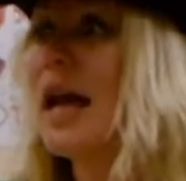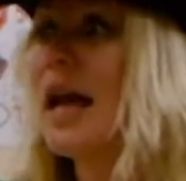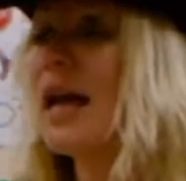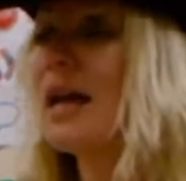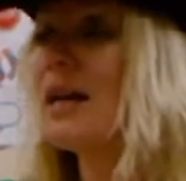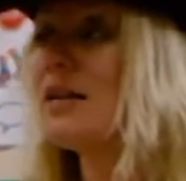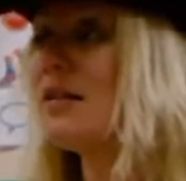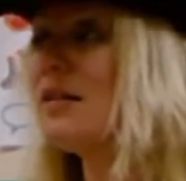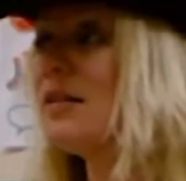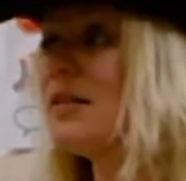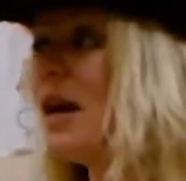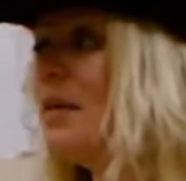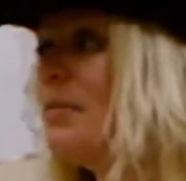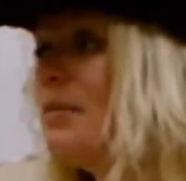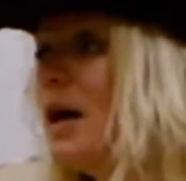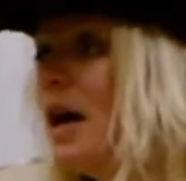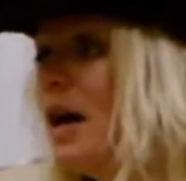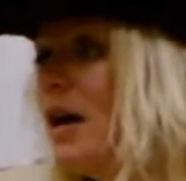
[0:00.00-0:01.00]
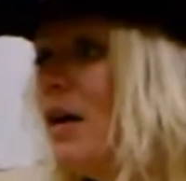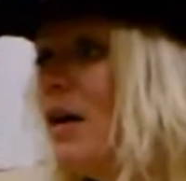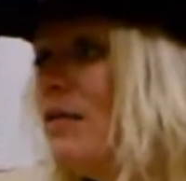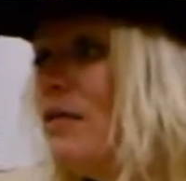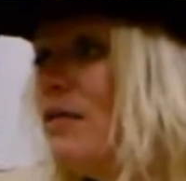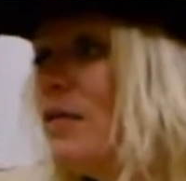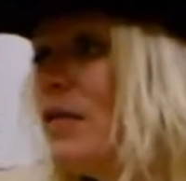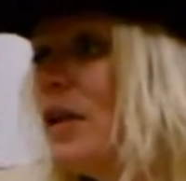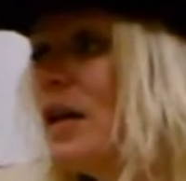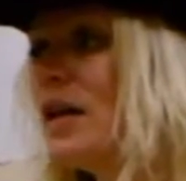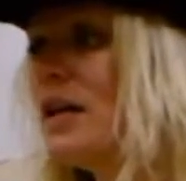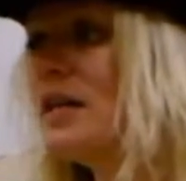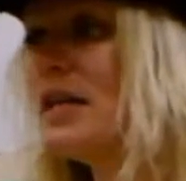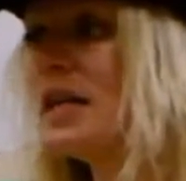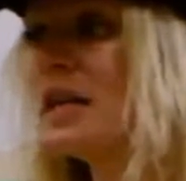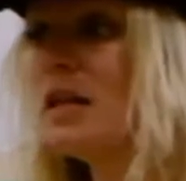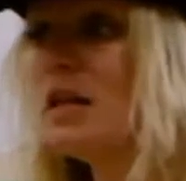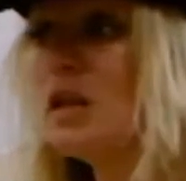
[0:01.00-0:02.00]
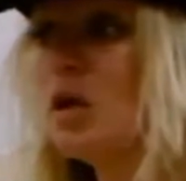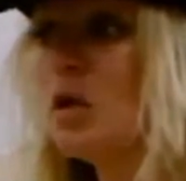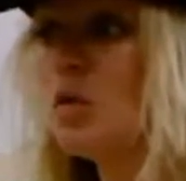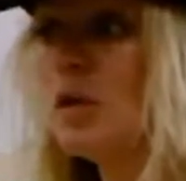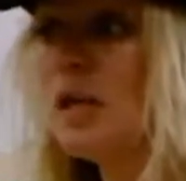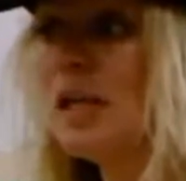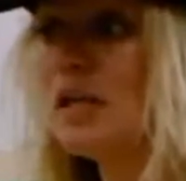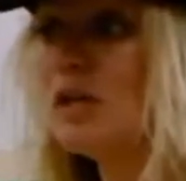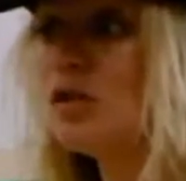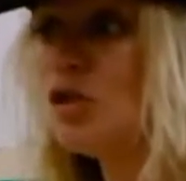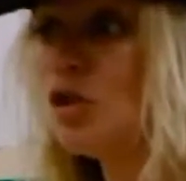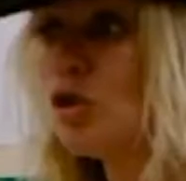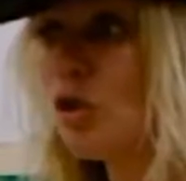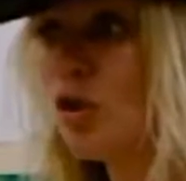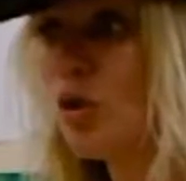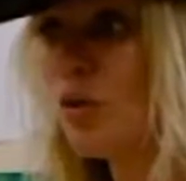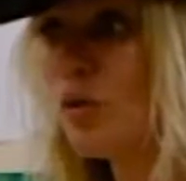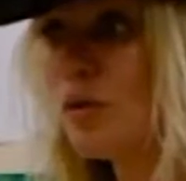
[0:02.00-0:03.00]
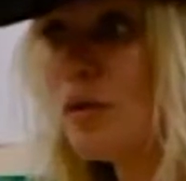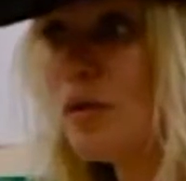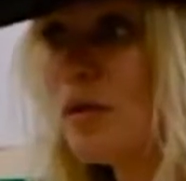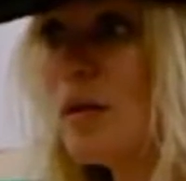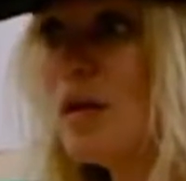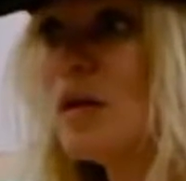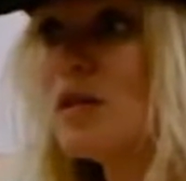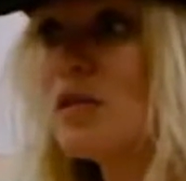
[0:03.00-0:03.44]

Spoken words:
and some of the Nickelodeon shows.